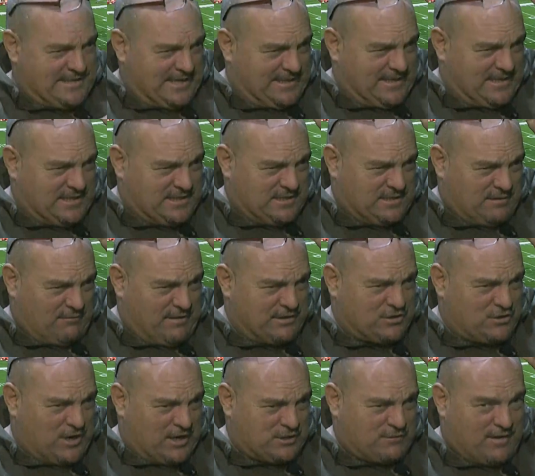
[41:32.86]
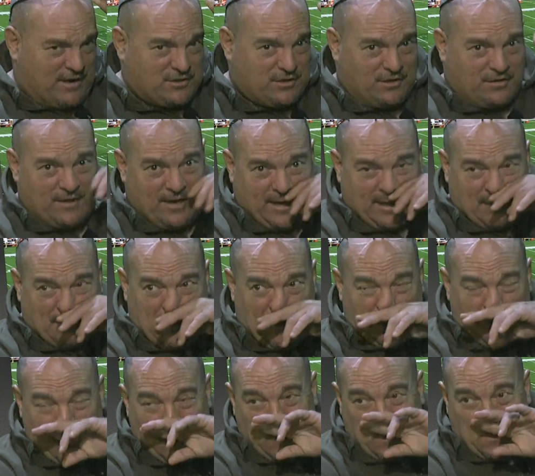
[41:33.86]
that the Red Sox are actually thinking about,
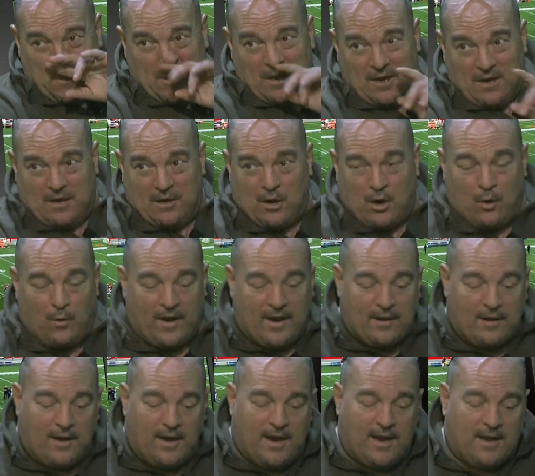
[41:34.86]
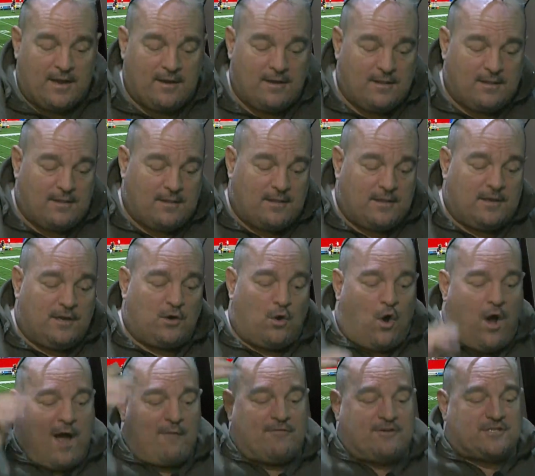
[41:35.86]
and
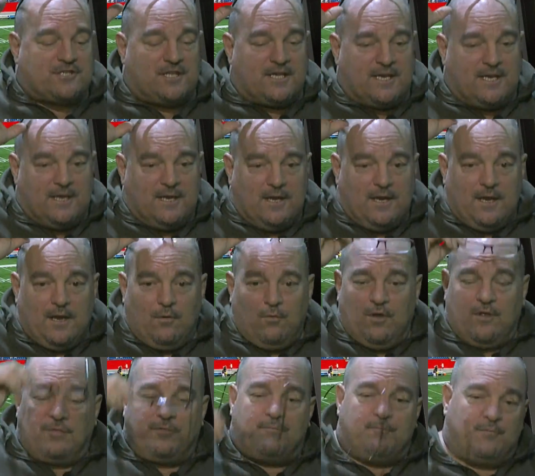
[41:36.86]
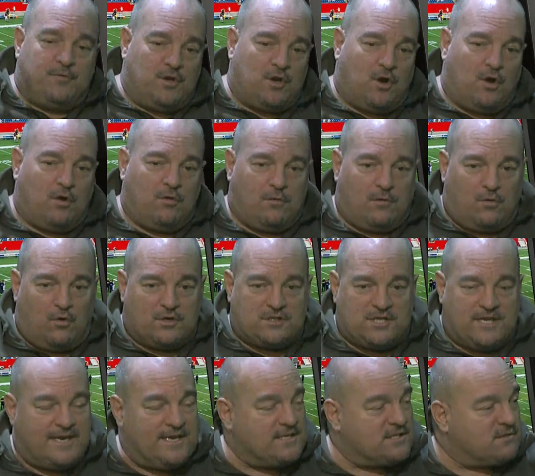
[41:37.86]
obviously with
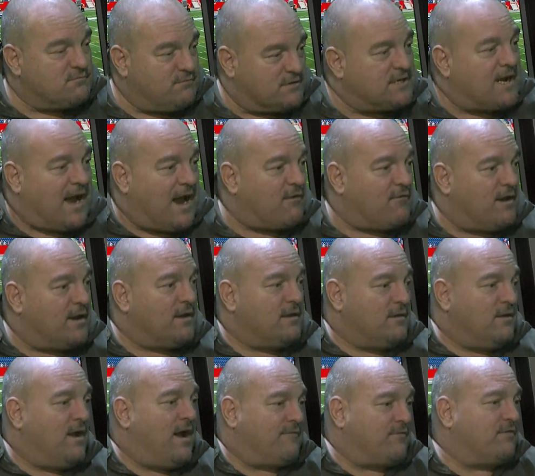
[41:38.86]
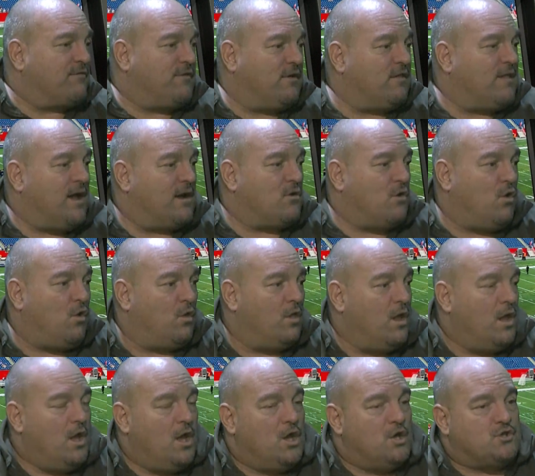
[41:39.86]
Ortiz retiring, you have to fill that hole.
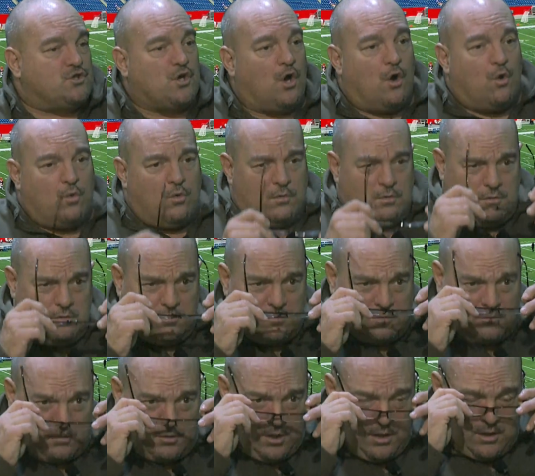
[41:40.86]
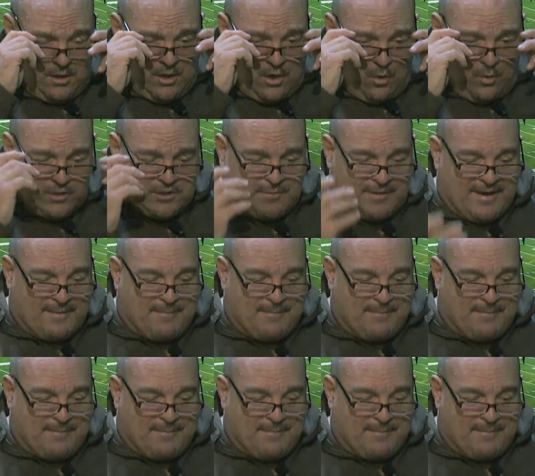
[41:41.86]
So what's